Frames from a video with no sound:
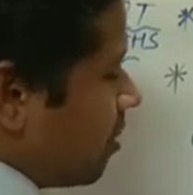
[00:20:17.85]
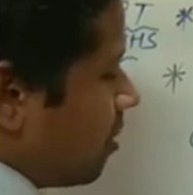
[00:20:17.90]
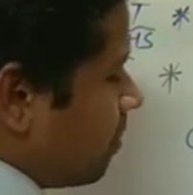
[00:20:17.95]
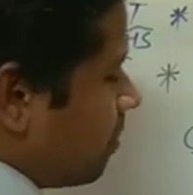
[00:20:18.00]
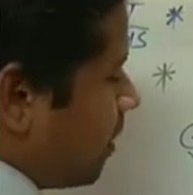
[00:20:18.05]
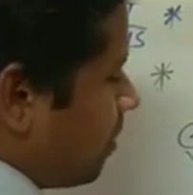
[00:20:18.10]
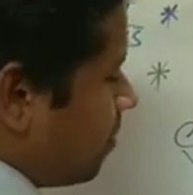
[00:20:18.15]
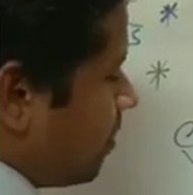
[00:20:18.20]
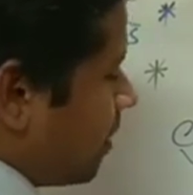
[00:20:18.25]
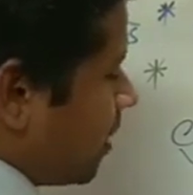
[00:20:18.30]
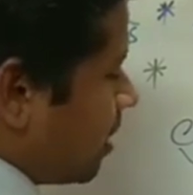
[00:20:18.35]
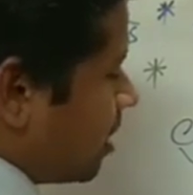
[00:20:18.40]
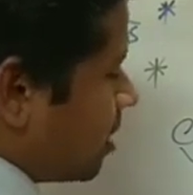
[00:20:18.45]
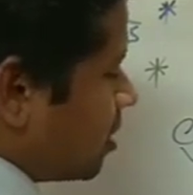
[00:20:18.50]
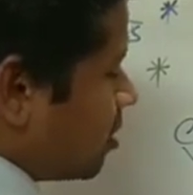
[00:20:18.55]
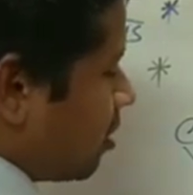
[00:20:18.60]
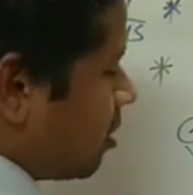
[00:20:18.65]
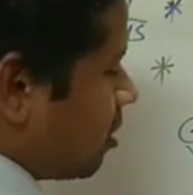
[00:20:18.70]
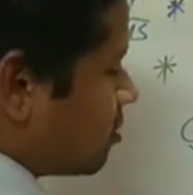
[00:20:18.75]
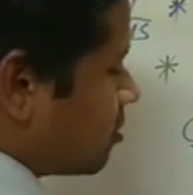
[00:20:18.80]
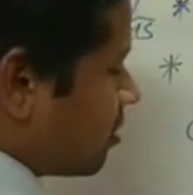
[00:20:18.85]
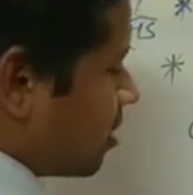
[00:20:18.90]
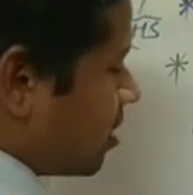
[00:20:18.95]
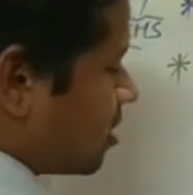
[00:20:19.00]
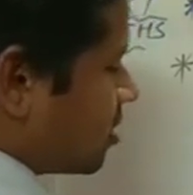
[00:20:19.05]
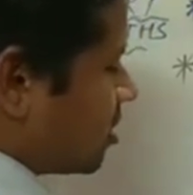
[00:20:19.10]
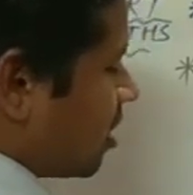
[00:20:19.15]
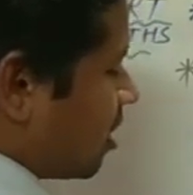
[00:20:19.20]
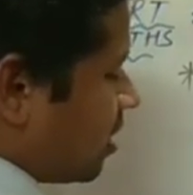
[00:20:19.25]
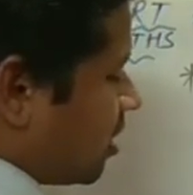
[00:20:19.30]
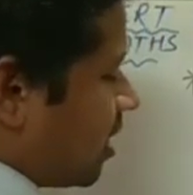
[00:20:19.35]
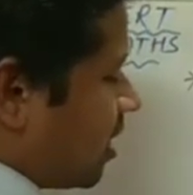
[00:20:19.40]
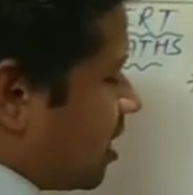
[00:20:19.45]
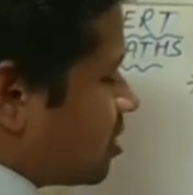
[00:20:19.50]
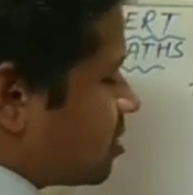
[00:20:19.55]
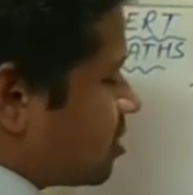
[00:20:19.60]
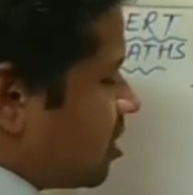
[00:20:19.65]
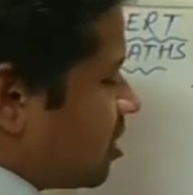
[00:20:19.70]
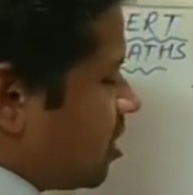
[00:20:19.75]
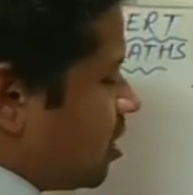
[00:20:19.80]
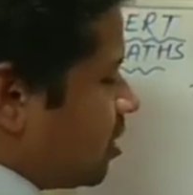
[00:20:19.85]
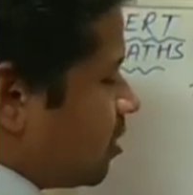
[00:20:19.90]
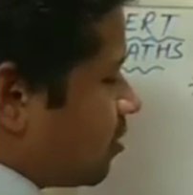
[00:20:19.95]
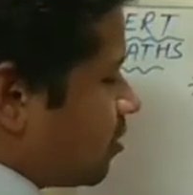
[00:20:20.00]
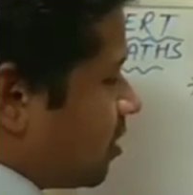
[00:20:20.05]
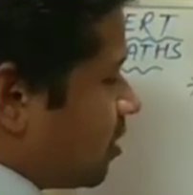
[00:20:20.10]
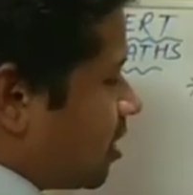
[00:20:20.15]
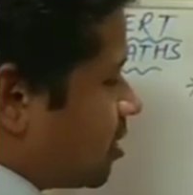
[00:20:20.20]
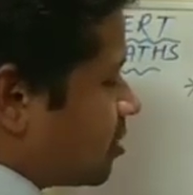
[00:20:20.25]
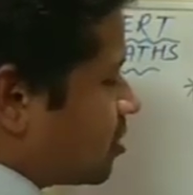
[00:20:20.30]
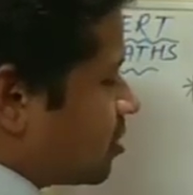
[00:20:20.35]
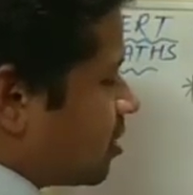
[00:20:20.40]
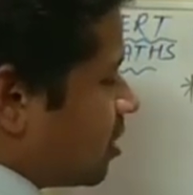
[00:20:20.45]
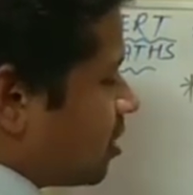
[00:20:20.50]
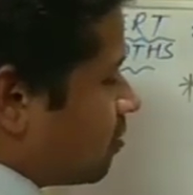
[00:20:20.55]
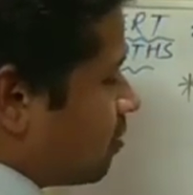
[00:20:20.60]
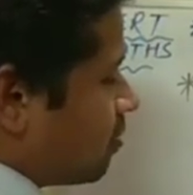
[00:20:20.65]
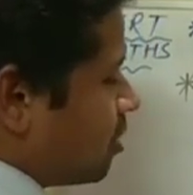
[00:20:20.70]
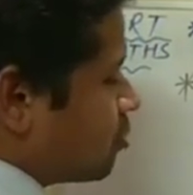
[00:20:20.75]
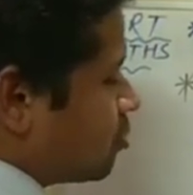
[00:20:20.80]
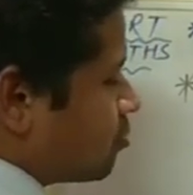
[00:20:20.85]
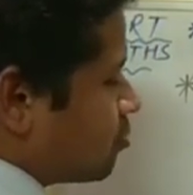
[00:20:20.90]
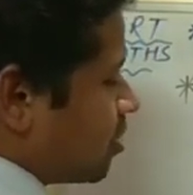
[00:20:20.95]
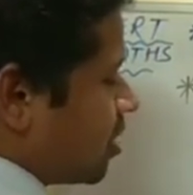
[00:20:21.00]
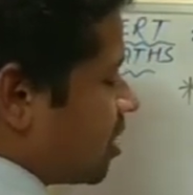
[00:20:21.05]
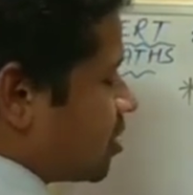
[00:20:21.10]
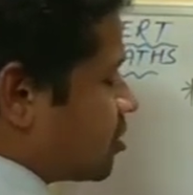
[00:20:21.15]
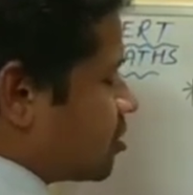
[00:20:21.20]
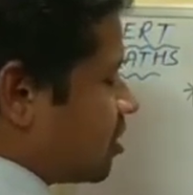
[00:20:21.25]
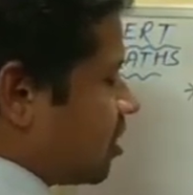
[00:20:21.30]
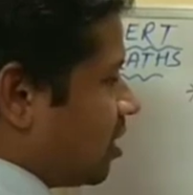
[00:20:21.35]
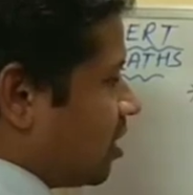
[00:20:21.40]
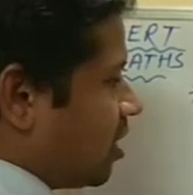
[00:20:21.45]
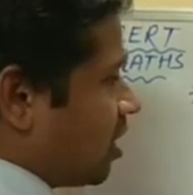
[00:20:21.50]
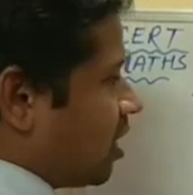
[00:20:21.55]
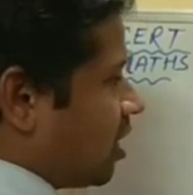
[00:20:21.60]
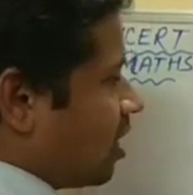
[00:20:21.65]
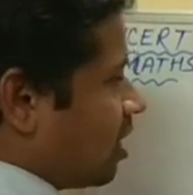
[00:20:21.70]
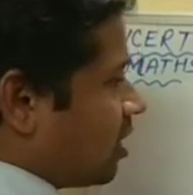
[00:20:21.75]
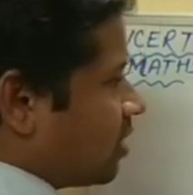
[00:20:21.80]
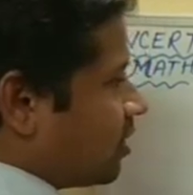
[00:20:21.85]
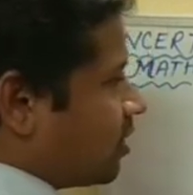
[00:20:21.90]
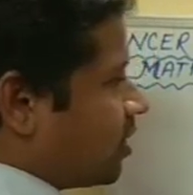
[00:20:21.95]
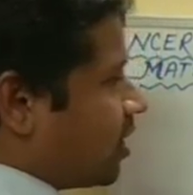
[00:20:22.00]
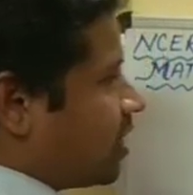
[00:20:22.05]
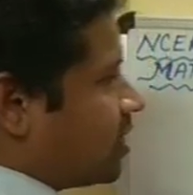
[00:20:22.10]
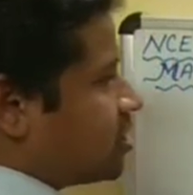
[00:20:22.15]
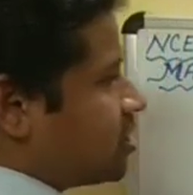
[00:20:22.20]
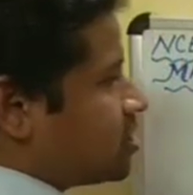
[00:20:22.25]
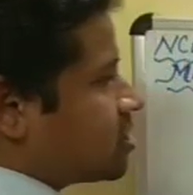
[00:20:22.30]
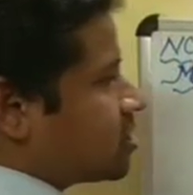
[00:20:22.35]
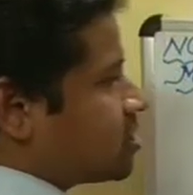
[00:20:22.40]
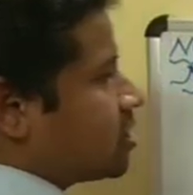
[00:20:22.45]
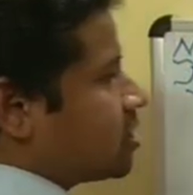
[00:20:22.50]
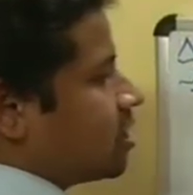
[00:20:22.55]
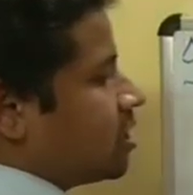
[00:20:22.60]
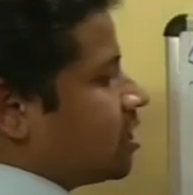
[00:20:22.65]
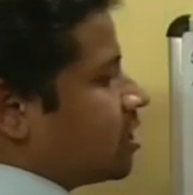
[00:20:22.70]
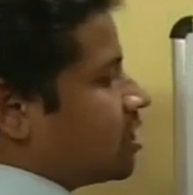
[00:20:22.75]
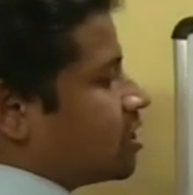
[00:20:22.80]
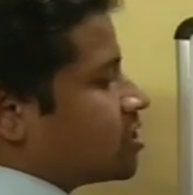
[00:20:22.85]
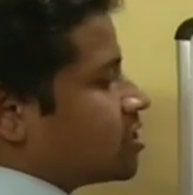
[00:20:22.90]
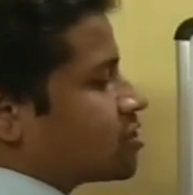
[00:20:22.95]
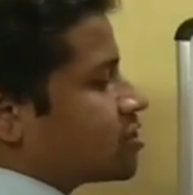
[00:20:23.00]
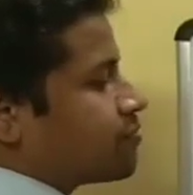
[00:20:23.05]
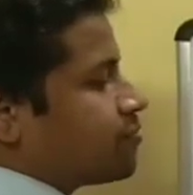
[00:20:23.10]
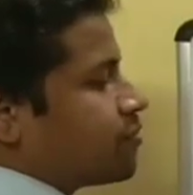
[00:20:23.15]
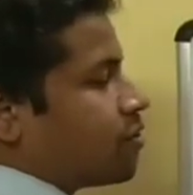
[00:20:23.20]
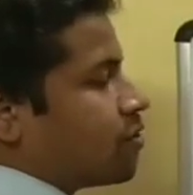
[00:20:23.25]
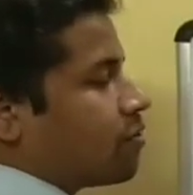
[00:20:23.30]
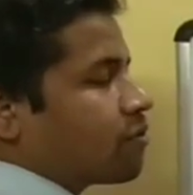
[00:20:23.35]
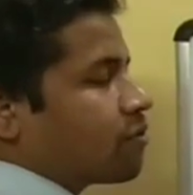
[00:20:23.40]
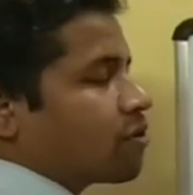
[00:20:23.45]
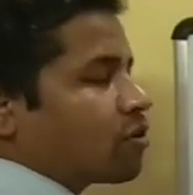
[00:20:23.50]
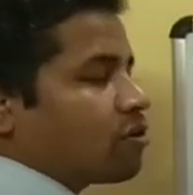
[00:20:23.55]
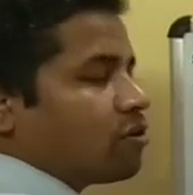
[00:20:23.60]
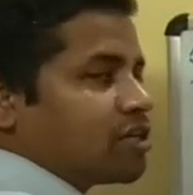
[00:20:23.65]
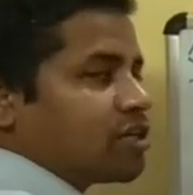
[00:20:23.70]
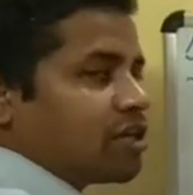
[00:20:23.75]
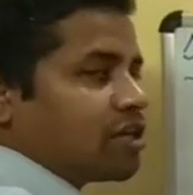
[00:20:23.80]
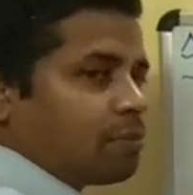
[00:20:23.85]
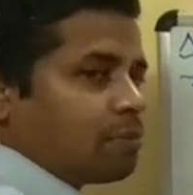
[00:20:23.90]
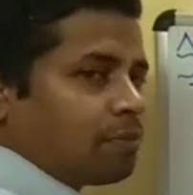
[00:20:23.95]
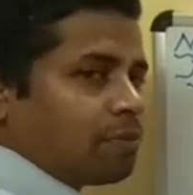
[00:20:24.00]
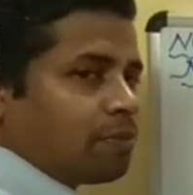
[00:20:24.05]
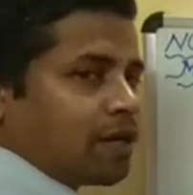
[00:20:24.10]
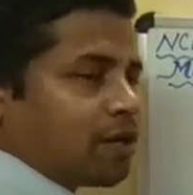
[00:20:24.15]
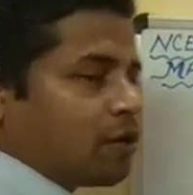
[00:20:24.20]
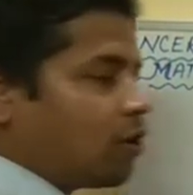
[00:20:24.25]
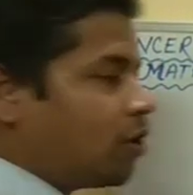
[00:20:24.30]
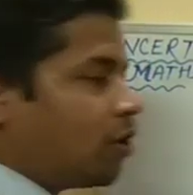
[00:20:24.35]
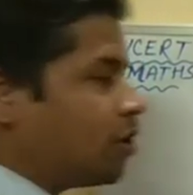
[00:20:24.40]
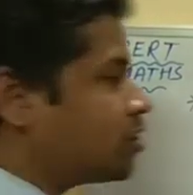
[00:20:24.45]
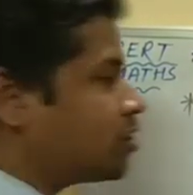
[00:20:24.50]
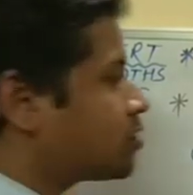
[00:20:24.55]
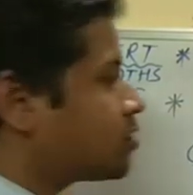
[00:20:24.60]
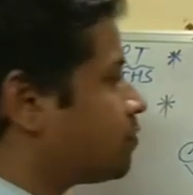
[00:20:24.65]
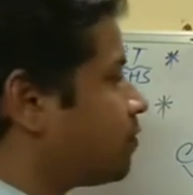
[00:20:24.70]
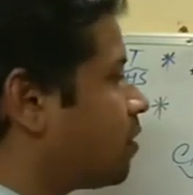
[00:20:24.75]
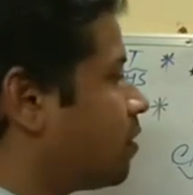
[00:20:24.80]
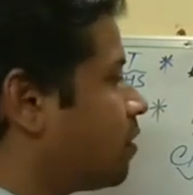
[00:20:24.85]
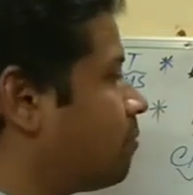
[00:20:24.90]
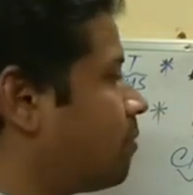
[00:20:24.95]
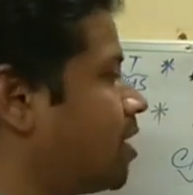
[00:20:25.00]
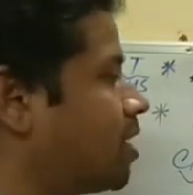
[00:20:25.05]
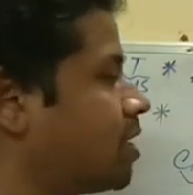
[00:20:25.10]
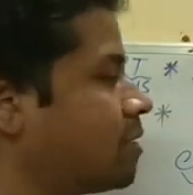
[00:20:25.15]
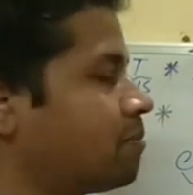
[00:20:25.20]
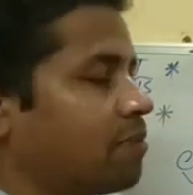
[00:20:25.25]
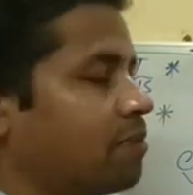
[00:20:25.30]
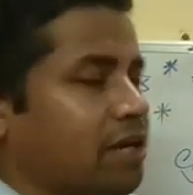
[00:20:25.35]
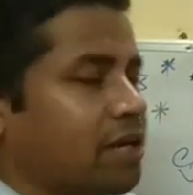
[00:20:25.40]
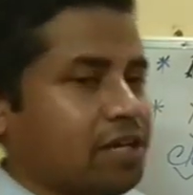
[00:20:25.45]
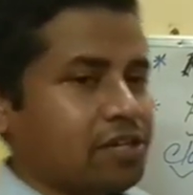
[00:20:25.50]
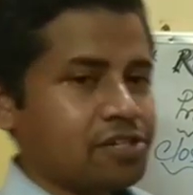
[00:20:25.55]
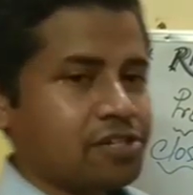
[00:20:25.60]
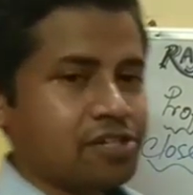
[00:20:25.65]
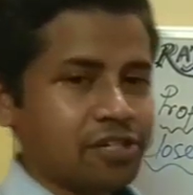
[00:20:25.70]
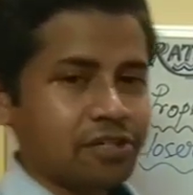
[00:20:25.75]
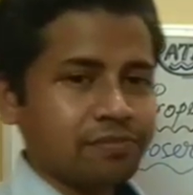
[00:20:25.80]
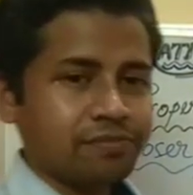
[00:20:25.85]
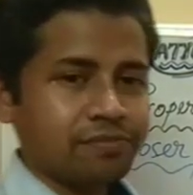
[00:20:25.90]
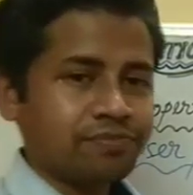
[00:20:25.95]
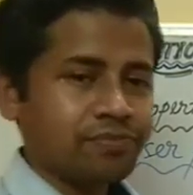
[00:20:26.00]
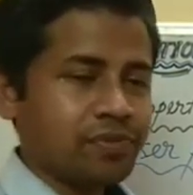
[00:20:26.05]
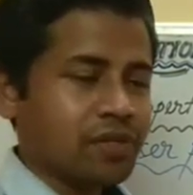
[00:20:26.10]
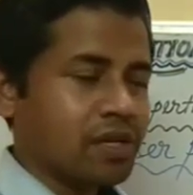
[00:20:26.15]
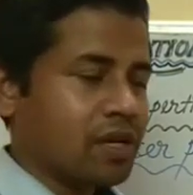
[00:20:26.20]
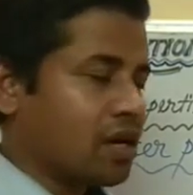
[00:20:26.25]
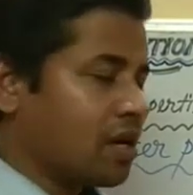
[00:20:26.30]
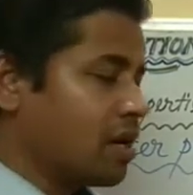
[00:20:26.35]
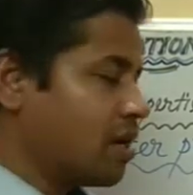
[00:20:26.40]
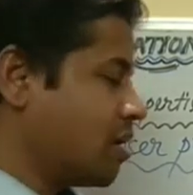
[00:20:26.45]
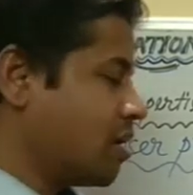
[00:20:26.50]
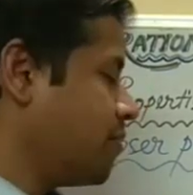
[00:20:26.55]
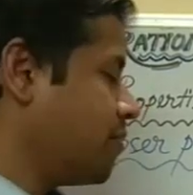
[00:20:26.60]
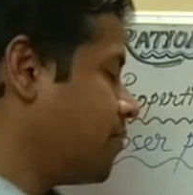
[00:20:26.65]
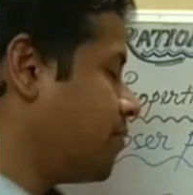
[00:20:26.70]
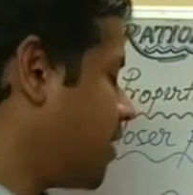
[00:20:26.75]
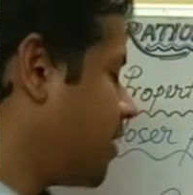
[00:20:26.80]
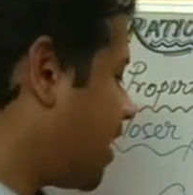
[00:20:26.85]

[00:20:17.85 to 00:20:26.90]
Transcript: 15 is also rational. Rational into rational equals to rational. That is, it is closure property holds for multiplication. If you